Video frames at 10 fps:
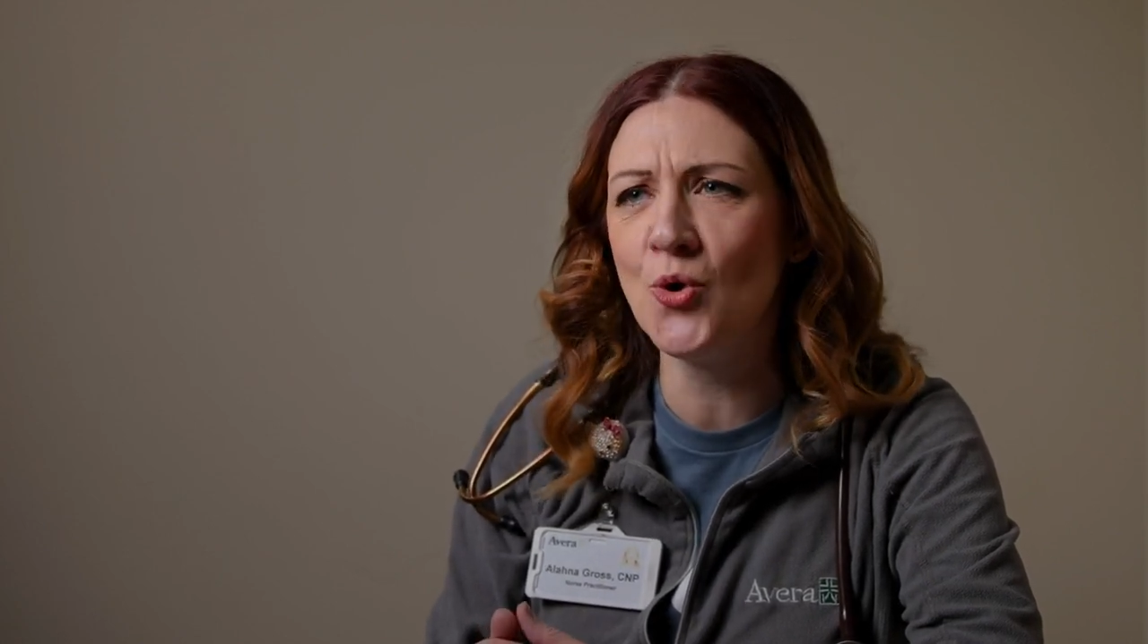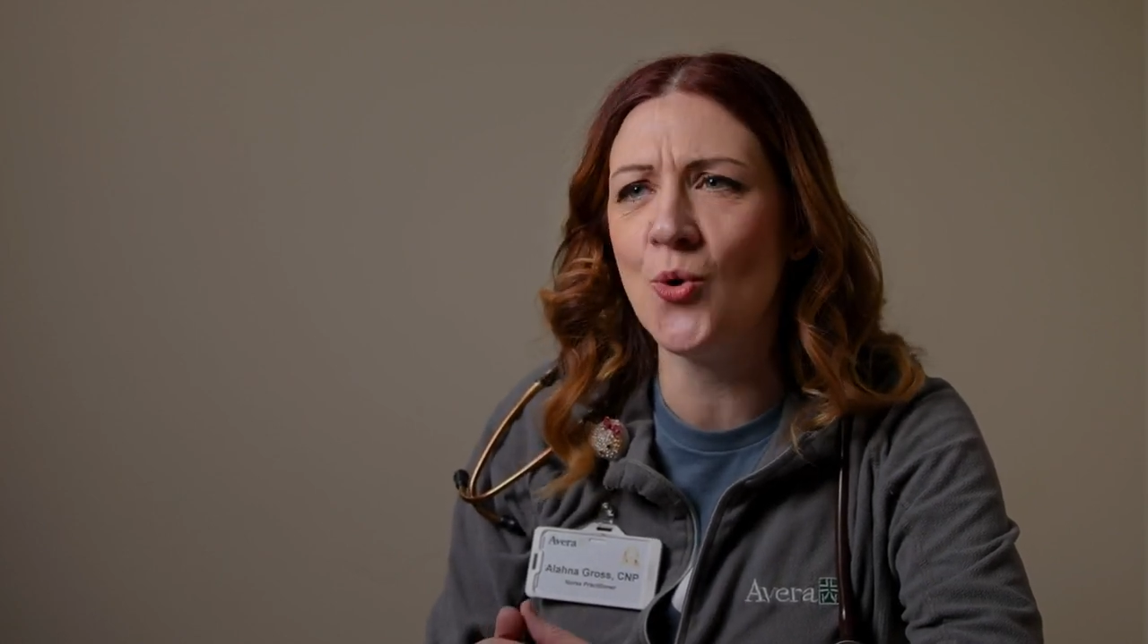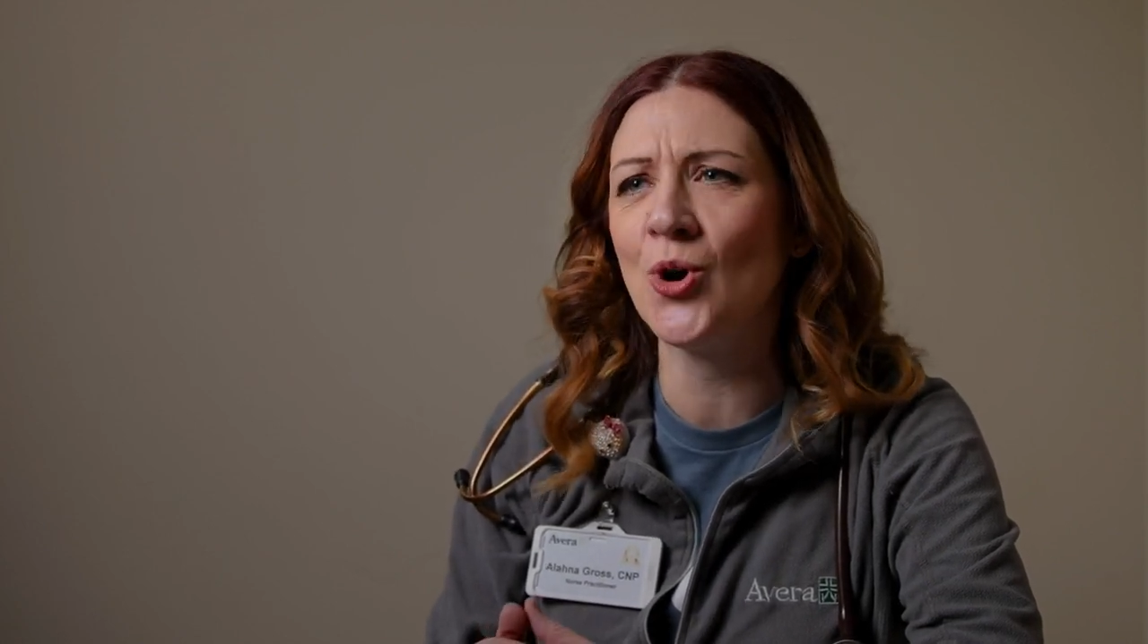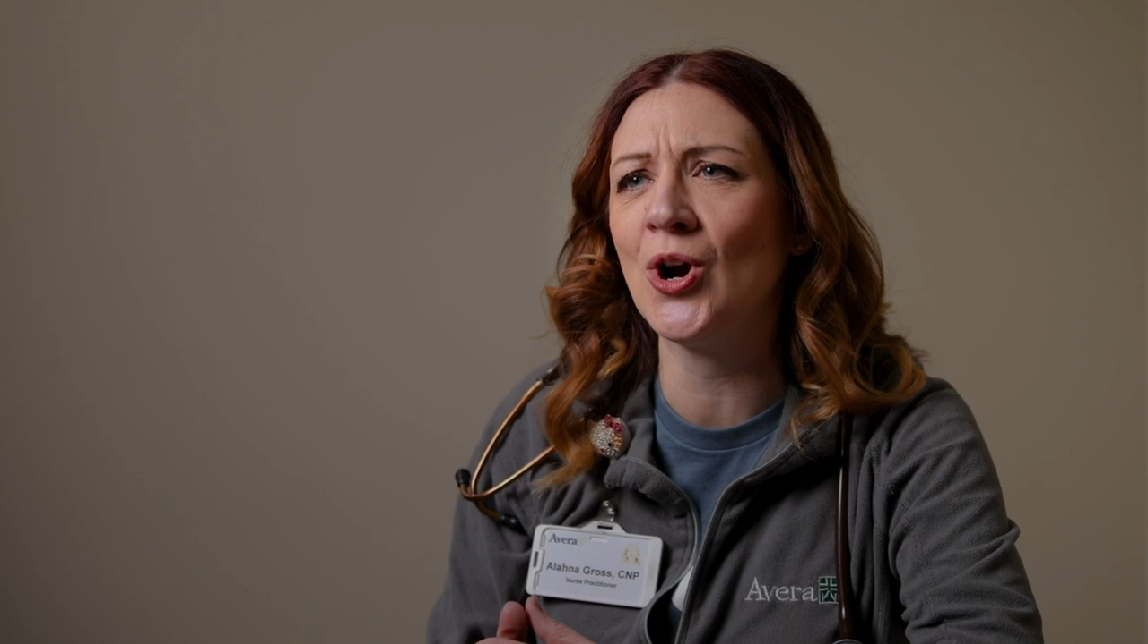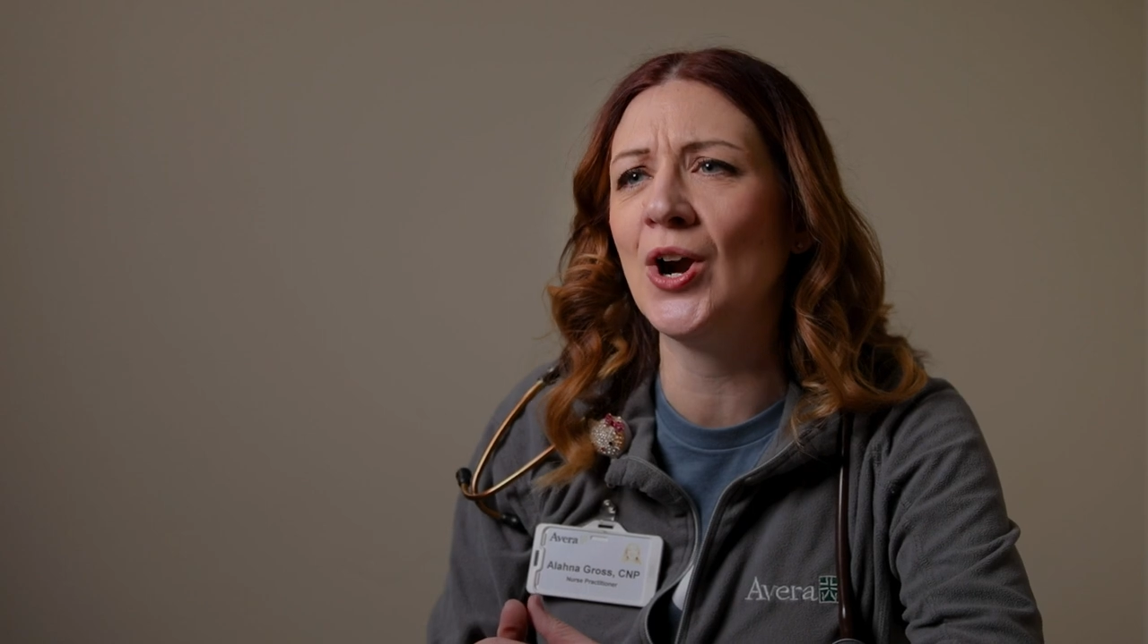
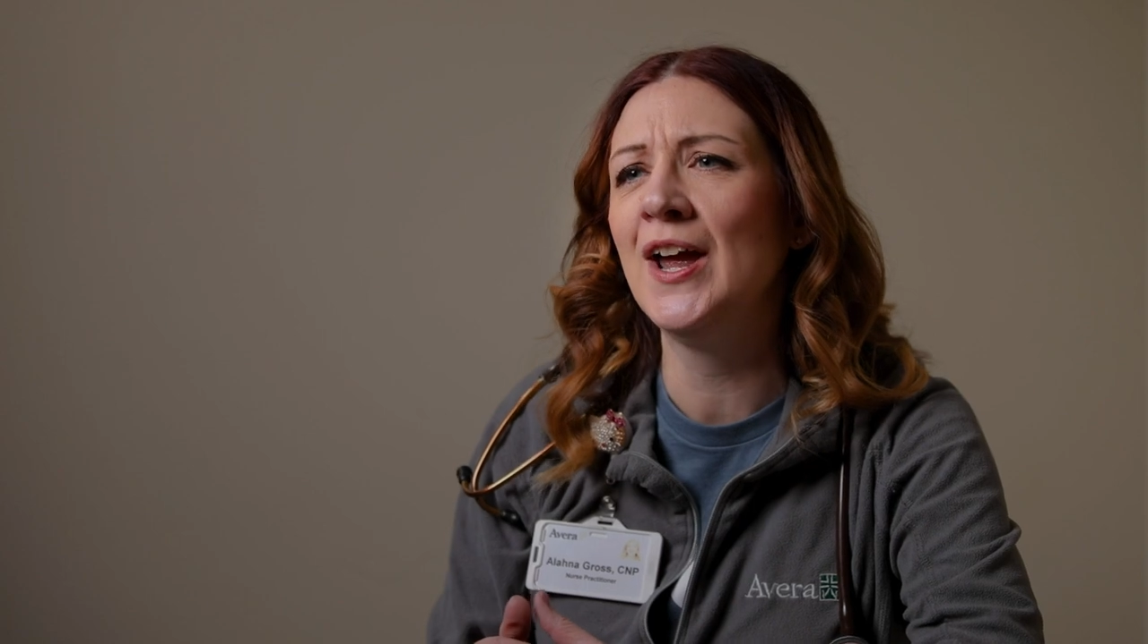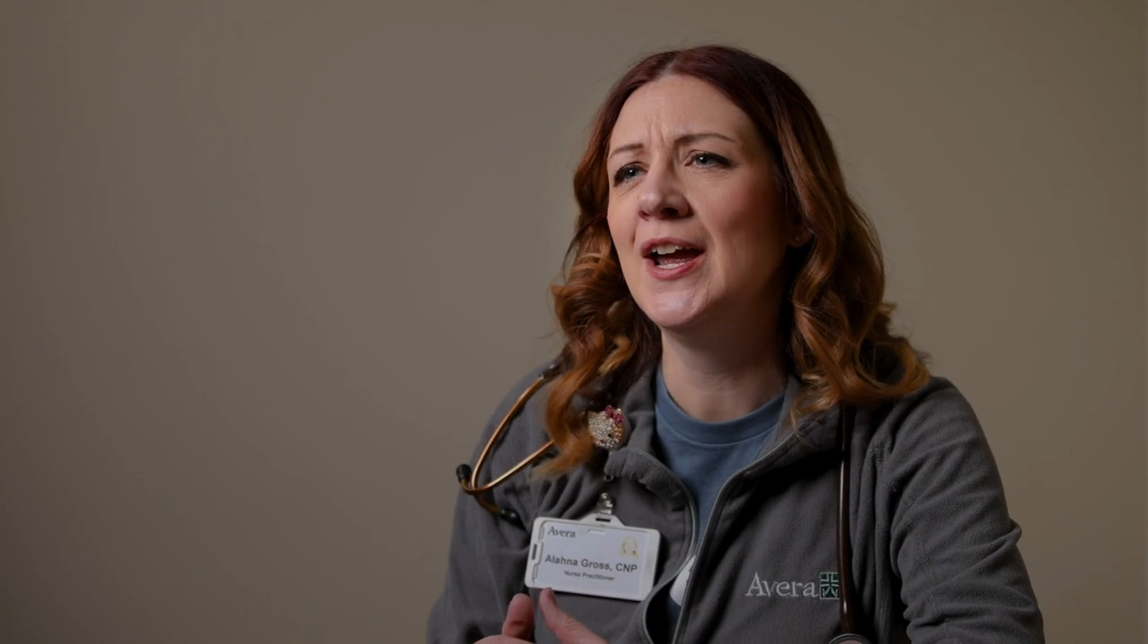or